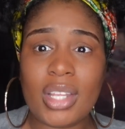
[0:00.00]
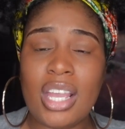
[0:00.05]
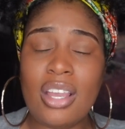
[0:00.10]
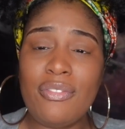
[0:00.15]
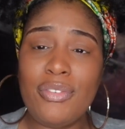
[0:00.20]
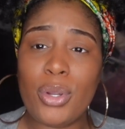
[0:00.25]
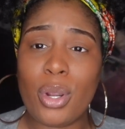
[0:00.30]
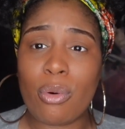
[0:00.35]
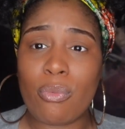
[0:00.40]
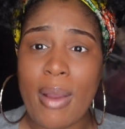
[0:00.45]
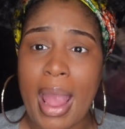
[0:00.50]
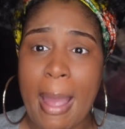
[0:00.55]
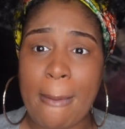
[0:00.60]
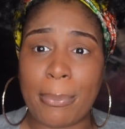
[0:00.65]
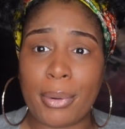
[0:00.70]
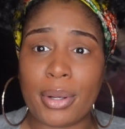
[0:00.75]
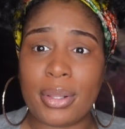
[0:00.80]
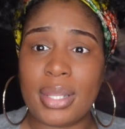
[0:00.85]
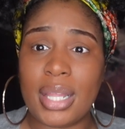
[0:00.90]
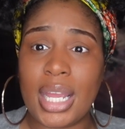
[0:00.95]
If you're a
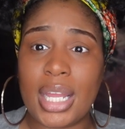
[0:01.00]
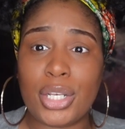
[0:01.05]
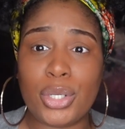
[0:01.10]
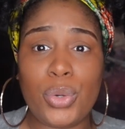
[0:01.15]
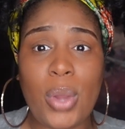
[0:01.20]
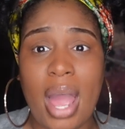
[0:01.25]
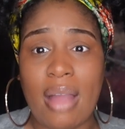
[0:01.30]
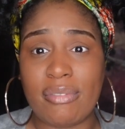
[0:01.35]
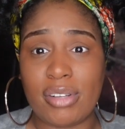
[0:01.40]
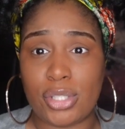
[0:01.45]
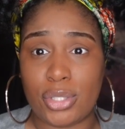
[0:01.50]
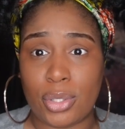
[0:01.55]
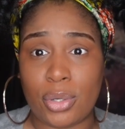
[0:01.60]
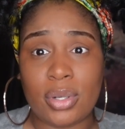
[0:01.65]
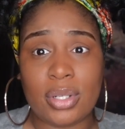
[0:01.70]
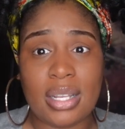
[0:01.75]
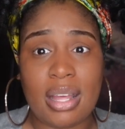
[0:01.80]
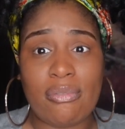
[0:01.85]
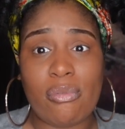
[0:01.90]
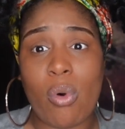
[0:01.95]
rapper, then you have a
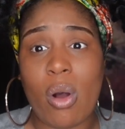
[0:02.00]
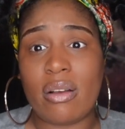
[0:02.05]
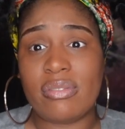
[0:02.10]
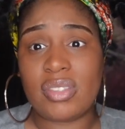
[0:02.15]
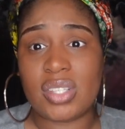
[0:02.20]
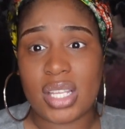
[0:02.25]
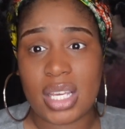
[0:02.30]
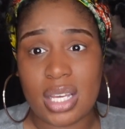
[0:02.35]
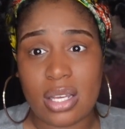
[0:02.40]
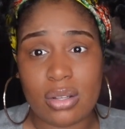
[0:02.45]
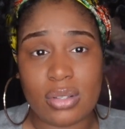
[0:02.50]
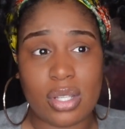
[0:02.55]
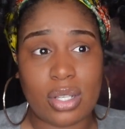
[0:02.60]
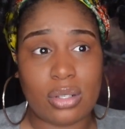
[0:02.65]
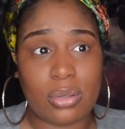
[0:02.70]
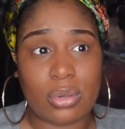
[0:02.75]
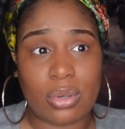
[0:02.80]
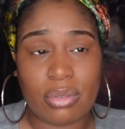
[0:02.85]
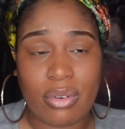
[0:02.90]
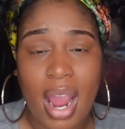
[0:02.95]
certain level of skills and
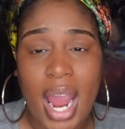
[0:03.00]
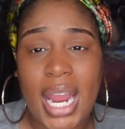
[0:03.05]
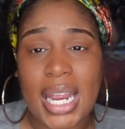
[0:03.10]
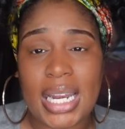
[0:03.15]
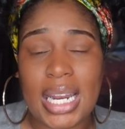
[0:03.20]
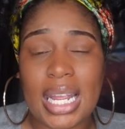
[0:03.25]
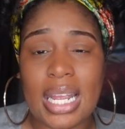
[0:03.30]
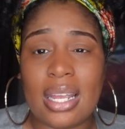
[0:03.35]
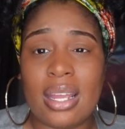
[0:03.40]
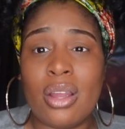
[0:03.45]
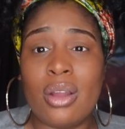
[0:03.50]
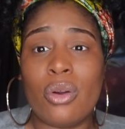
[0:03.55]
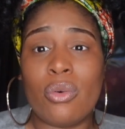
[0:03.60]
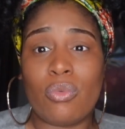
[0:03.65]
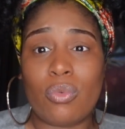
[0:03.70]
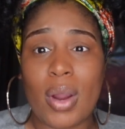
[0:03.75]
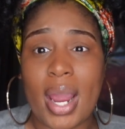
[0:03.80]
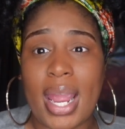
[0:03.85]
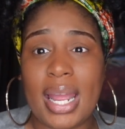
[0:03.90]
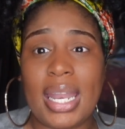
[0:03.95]
notoriety,
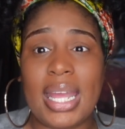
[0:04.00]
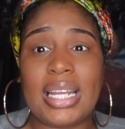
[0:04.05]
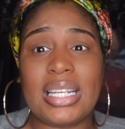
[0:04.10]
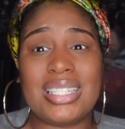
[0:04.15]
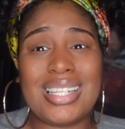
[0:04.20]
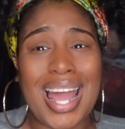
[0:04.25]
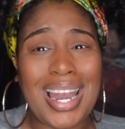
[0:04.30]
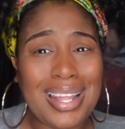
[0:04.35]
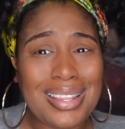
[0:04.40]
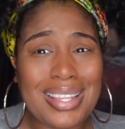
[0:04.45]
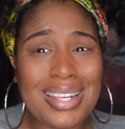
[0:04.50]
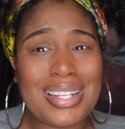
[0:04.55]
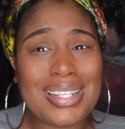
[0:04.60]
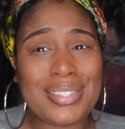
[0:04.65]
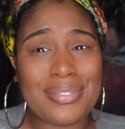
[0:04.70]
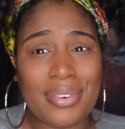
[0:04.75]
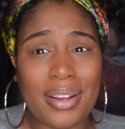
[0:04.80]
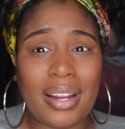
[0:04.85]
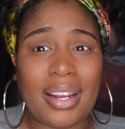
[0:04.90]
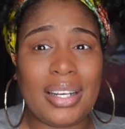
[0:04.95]
right? Like, Jonathan
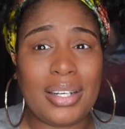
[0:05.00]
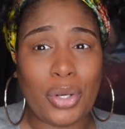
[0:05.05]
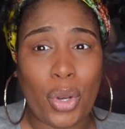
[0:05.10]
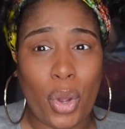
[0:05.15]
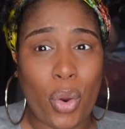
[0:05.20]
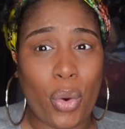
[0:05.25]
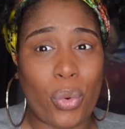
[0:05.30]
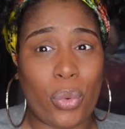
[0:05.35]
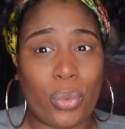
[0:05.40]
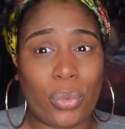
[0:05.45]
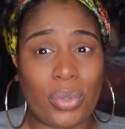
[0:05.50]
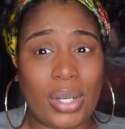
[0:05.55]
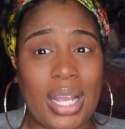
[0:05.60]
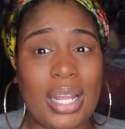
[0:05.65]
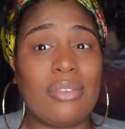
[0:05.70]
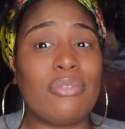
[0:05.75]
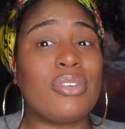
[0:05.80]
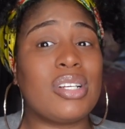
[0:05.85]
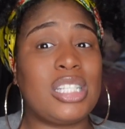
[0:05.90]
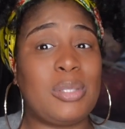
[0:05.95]
is very known
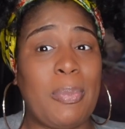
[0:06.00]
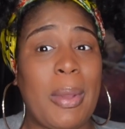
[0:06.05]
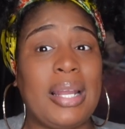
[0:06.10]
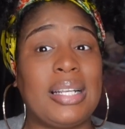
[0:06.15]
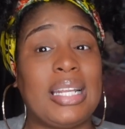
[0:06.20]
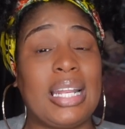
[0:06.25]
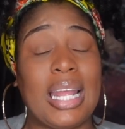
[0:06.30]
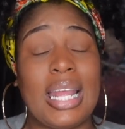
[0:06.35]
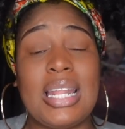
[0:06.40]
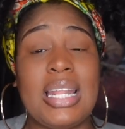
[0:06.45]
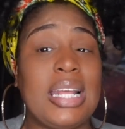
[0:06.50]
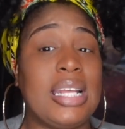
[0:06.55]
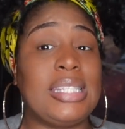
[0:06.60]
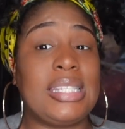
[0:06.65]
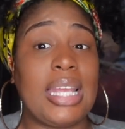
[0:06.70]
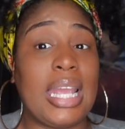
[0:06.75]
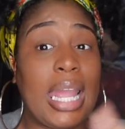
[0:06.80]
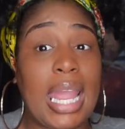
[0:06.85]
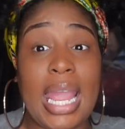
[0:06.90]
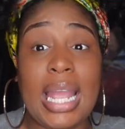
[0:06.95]
and respected in
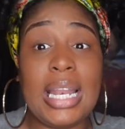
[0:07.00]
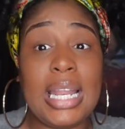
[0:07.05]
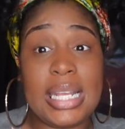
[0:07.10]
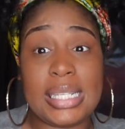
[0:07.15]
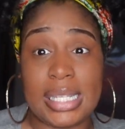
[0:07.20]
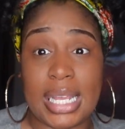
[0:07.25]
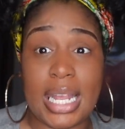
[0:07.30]
his